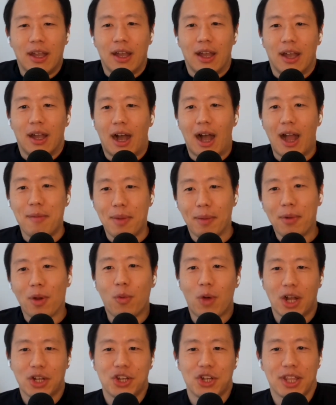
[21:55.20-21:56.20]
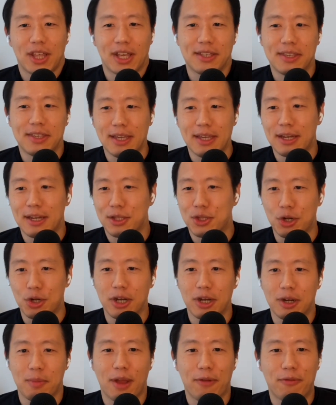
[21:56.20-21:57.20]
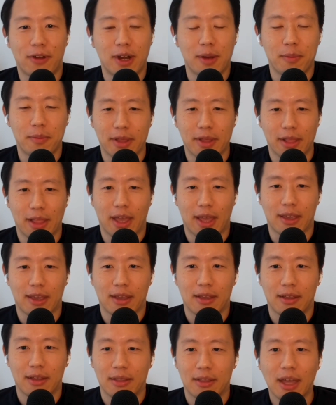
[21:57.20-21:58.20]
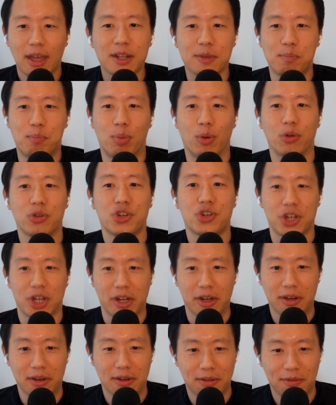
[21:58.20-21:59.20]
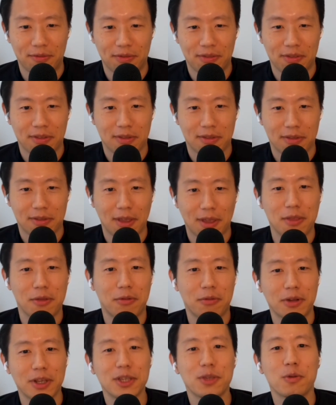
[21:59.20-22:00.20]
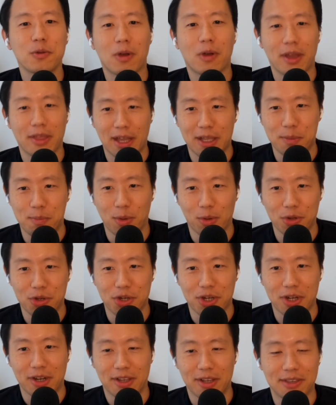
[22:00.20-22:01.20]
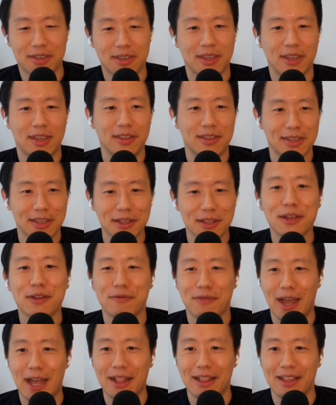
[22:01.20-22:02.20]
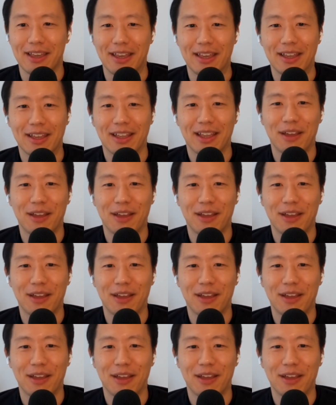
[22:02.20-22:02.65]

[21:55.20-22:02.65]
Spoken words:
I remember watching that scene and turning to my friend and being like, that is bullshit. And the reason why that's bullshit is in Silicon Valley, if